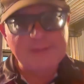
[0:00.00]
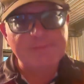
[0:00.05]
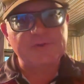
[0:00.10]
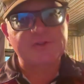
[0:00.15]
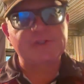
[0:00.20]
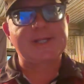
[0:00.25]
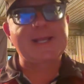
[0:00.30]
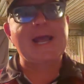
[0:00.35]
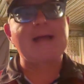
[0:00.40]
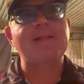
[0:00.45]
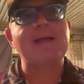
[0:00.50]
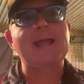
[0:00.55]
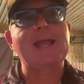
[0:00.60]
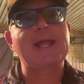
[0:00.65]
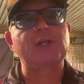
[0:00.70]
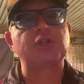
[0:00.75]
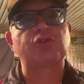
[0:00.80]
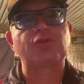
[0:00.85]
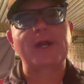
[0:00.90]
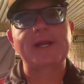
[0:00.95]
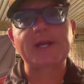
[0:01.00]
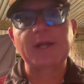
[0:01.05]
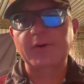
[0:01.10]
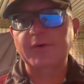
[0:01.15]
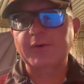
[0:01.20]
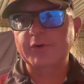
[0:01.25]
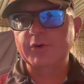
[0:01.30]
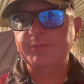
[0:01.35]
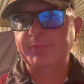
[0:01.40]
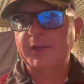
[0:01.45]
it's the Callahan Training
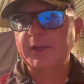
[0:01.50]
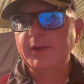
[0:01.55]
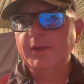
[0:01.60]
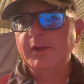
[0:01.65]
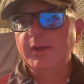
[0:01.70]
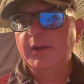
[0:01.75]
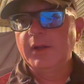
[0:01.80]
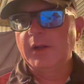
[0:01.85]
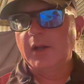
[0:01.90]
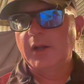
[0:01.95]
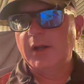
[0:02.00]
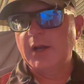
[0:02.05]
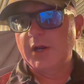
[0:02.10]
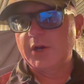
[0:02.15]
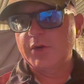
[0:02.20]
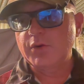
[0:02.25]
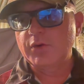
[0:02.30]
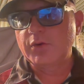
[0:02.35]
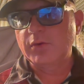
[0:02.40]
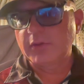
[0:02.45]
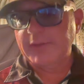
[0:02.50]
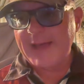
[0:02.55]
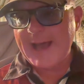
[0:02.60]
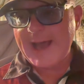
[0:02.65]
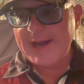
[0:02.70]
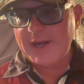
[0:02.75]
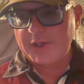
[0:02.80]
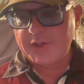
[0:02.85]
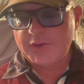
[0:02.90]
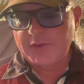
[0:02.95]
Group. Google
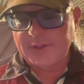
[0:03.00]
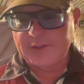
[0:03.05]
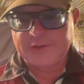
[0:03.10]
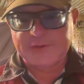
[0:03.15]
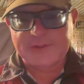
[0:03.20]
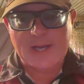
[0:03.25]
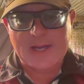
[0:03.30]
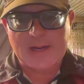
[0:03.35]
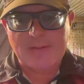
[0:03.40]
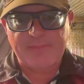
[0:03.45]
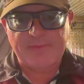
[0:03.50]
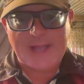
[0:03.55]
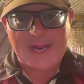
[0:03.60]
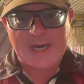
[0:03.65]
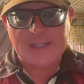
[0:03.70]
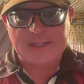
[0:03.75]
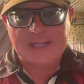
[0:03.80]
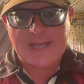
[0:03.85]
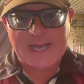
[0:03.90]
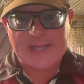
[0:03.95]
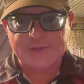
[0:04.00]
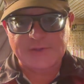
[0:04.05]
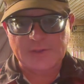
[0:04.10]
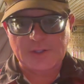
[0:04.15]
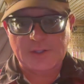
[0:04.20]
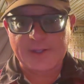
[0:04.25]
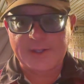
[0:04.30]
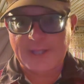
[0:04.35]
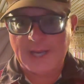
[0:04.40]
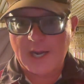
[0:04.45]
that, and you can sign up for that class
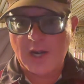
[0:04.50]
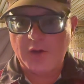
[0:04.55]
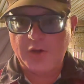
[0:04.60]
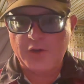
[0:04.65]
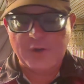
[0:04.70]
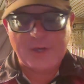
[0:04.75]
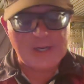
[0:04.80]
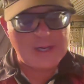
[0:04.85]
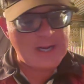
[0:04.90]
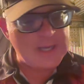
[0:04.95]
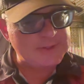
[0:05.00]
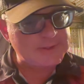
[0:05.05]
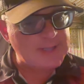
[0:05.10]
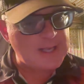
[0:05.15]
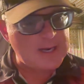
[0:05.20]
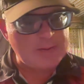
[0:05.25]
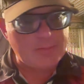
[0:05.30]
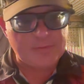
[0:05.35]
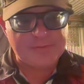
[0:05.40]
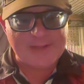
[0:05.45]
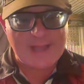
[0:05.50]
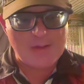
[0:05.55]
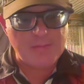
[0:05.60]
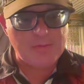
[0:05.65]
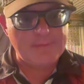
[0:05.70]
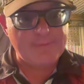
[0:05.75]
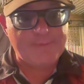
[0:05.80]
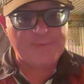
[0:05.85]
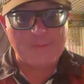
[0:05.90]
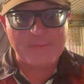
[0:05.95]
there. You cannot sign up with that
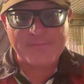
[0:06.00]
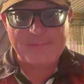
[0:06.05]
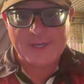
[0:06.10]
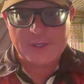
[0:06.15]
one from me